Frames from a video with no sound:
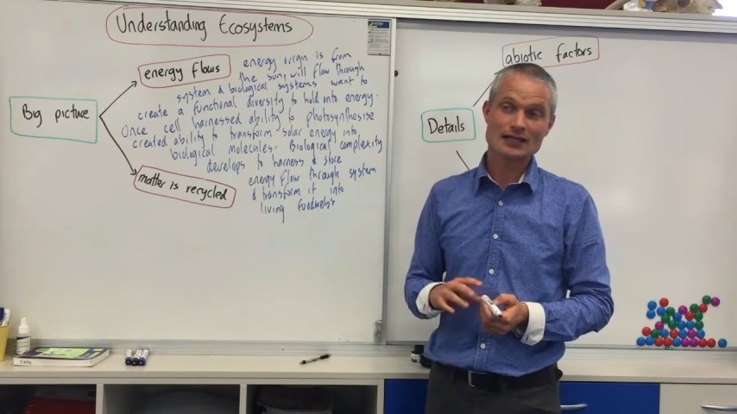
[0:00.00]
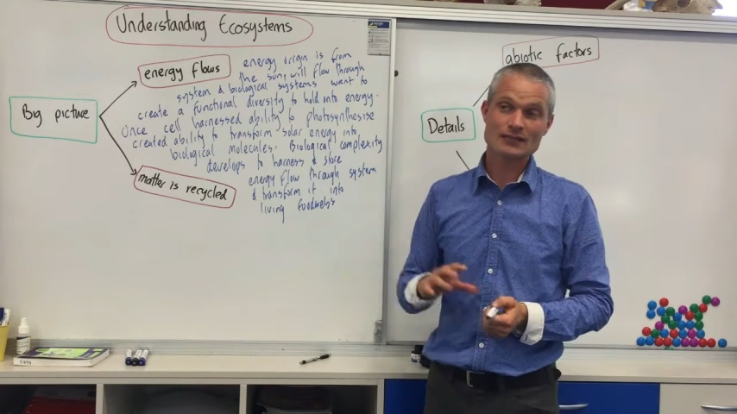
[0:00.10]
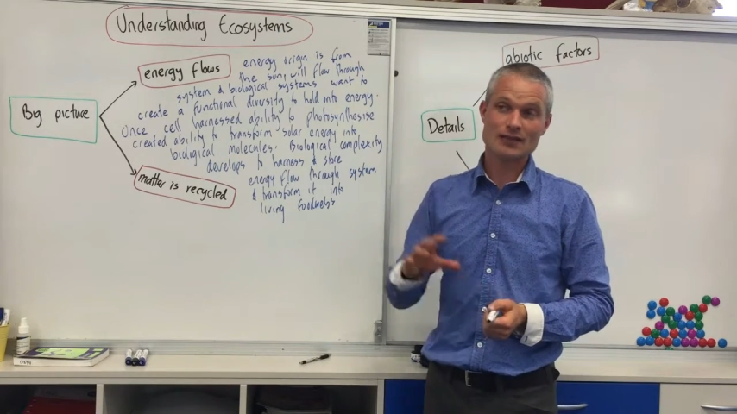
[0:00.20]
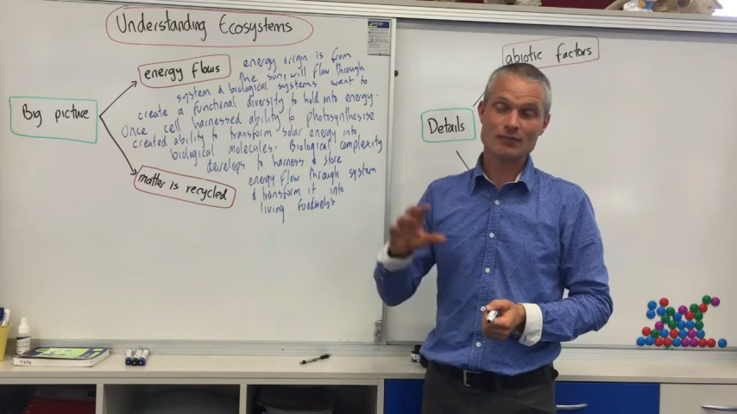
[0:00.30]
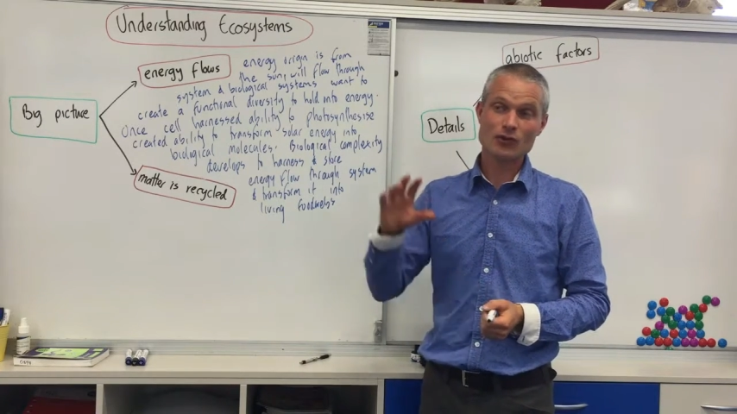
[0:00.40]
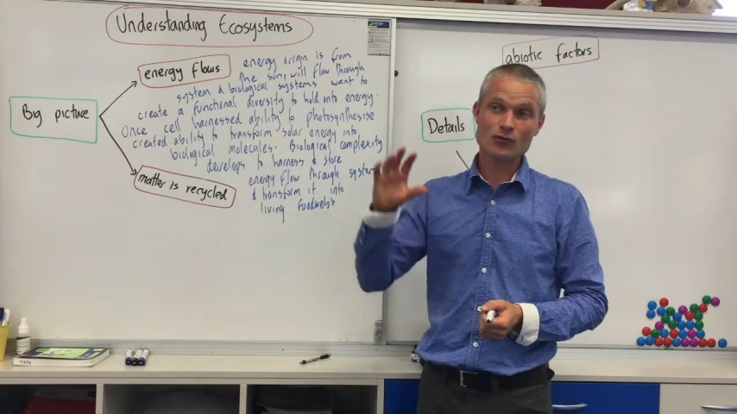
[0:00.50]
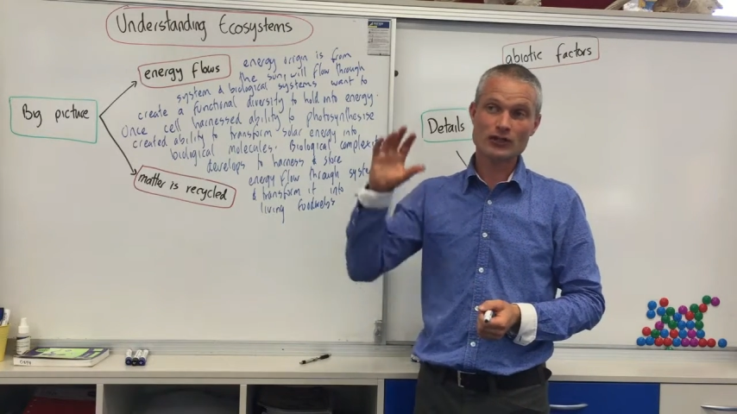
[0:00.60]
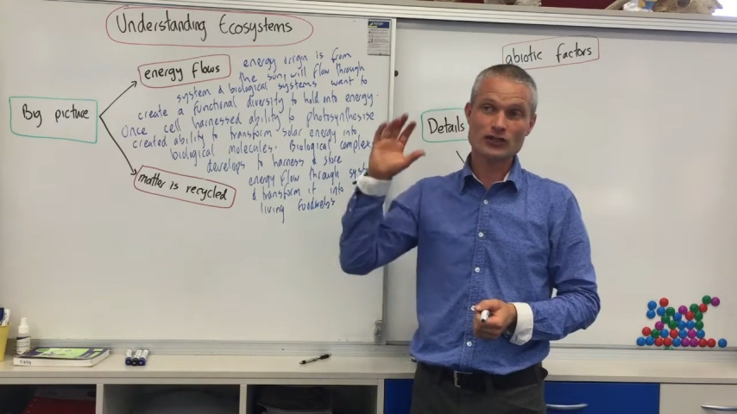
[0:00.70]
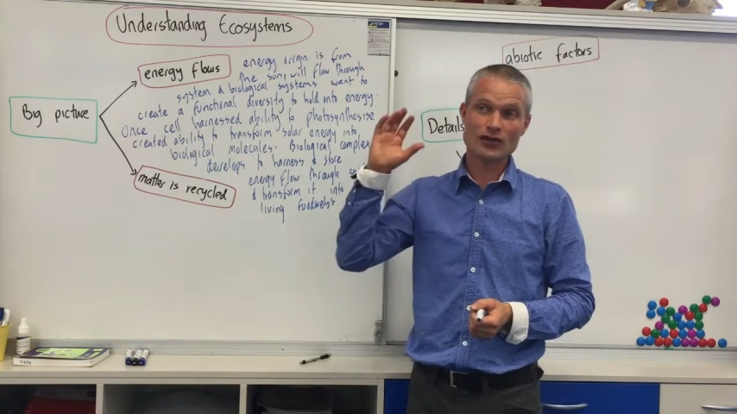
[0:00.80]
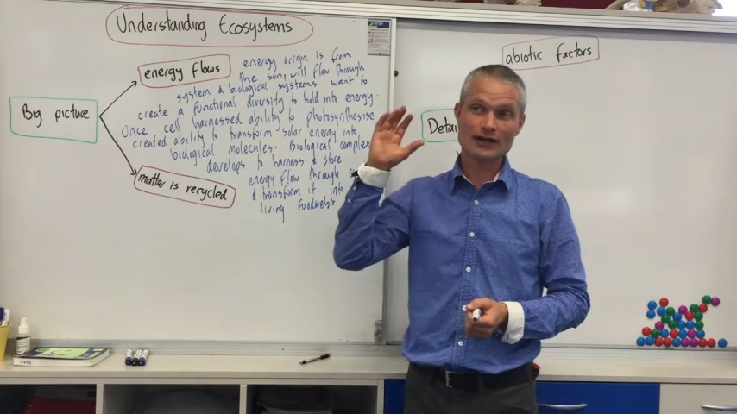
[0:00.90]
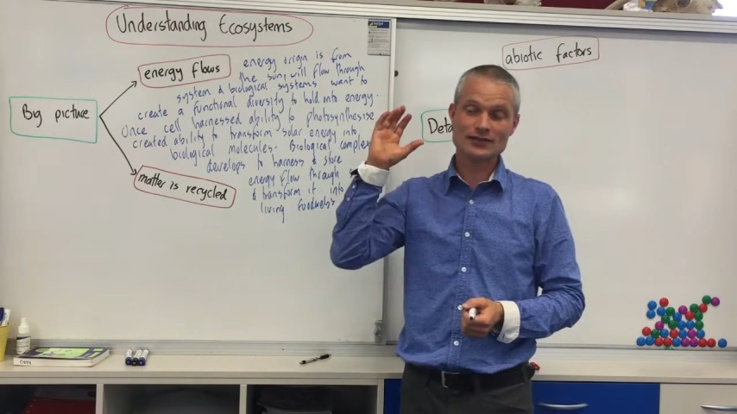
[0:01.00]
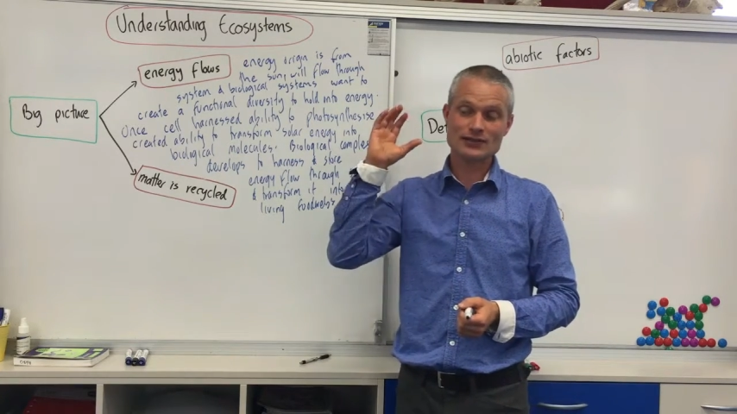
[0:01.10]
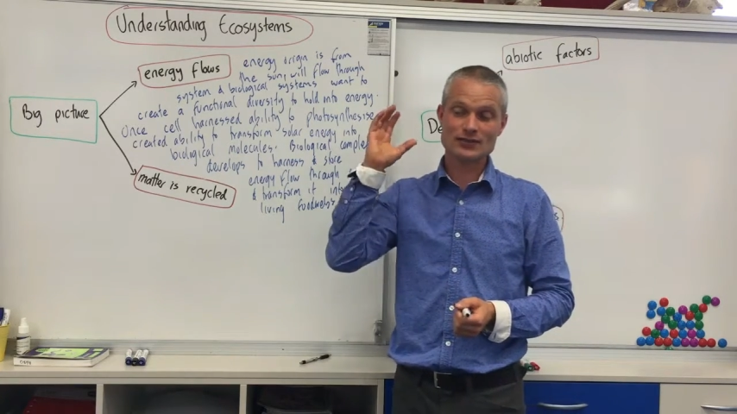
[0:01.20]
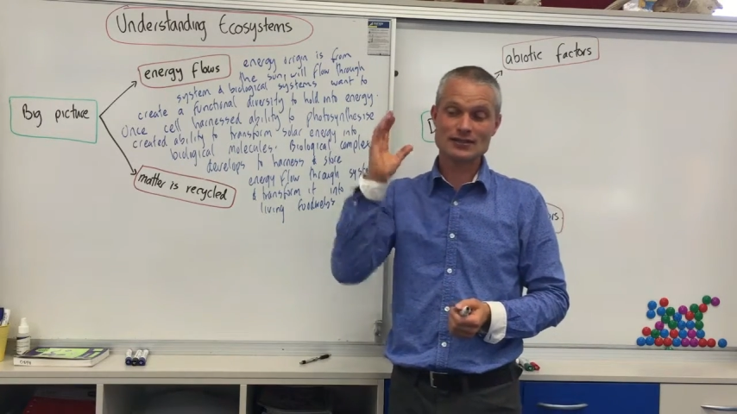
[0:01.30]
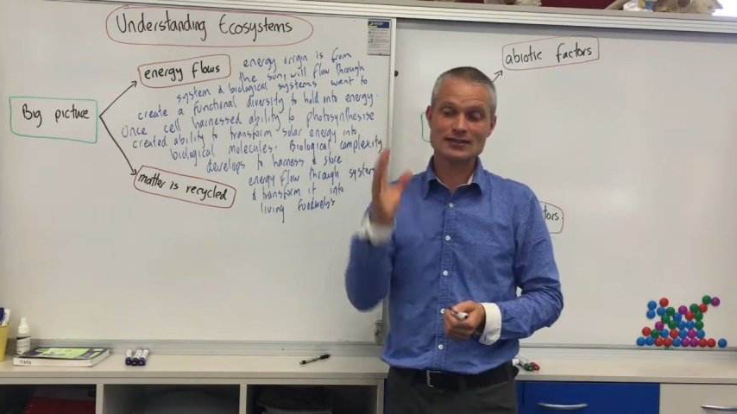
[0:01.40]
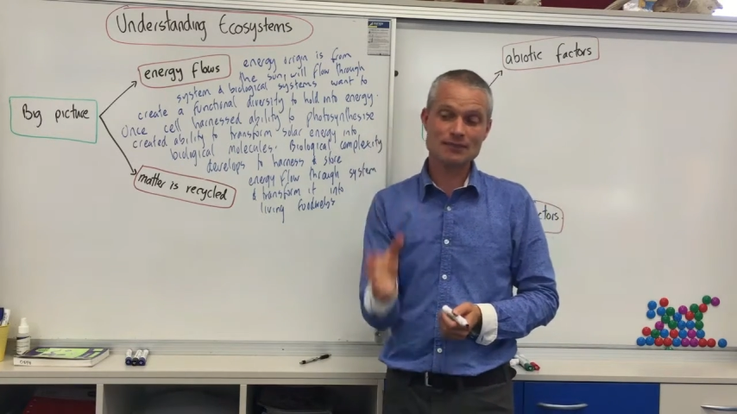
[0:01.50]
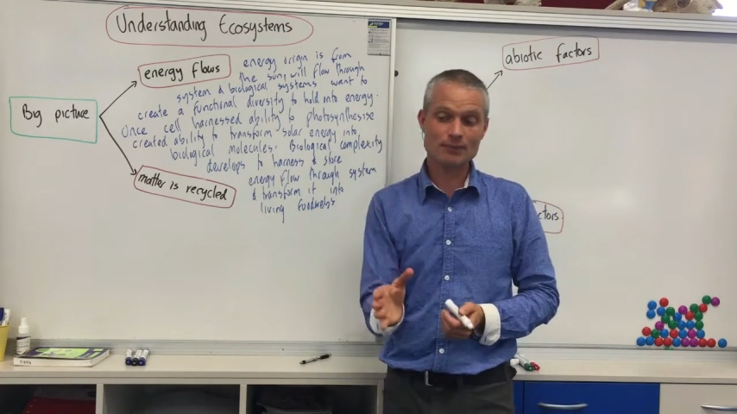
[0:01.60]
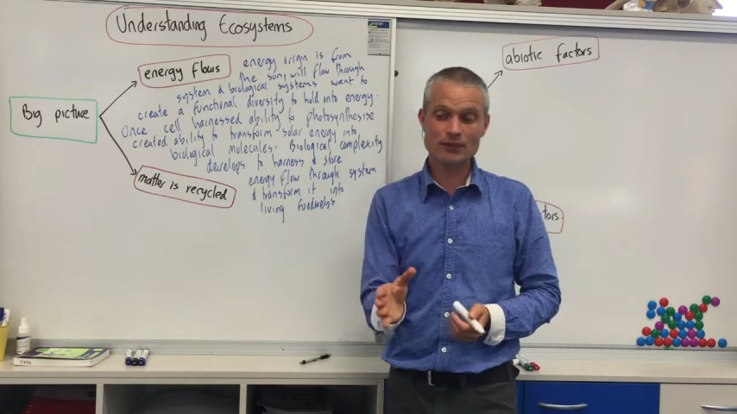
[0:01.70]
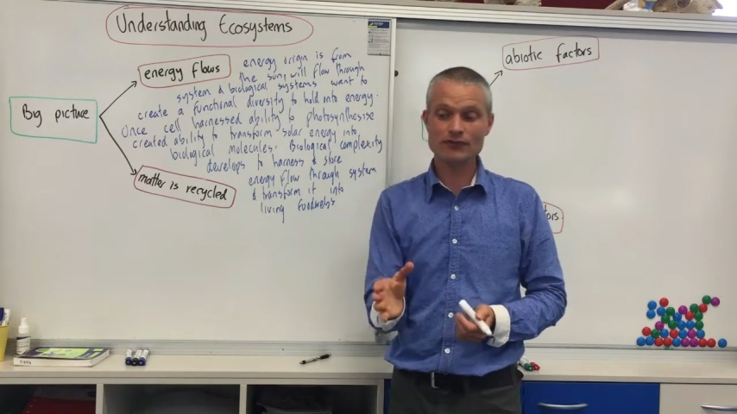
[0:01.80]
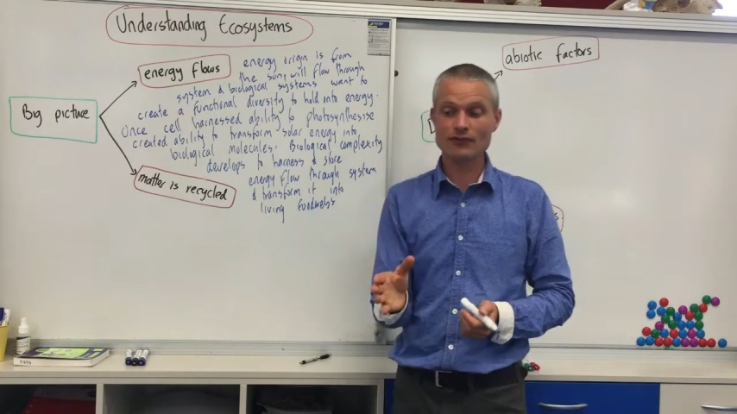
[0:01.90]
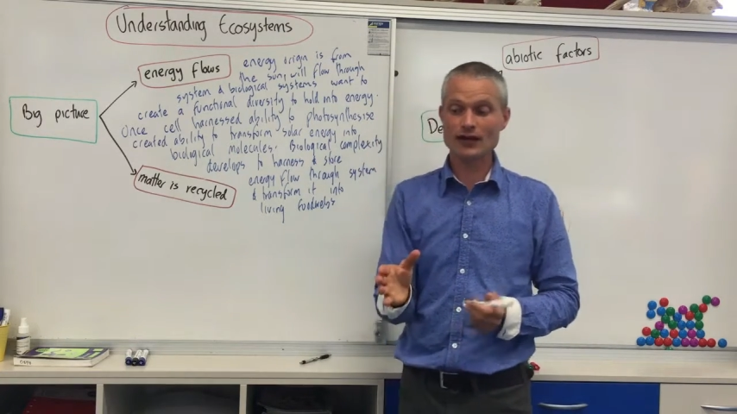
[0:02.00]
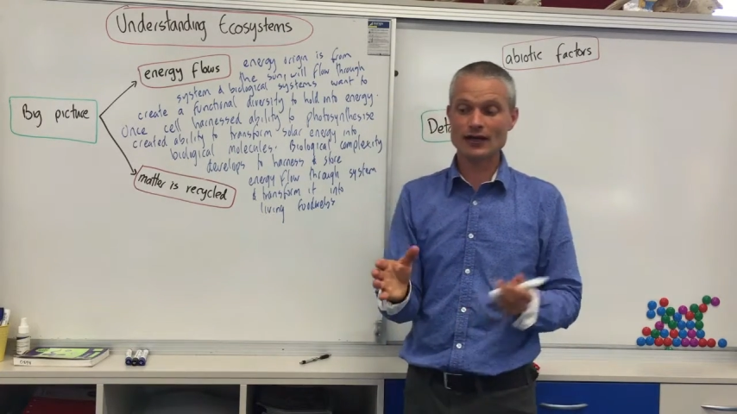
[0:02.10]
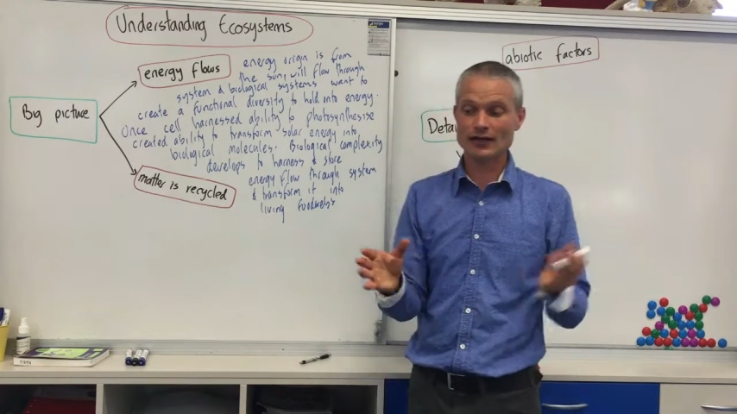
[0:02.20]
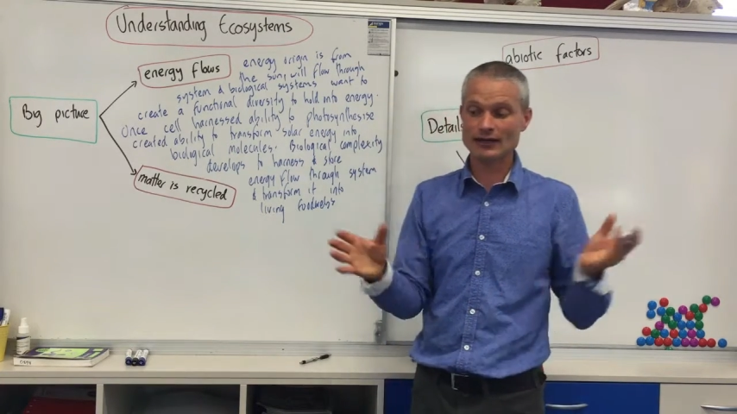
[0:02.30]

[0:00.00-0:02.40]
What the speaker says: So the more we try to simplify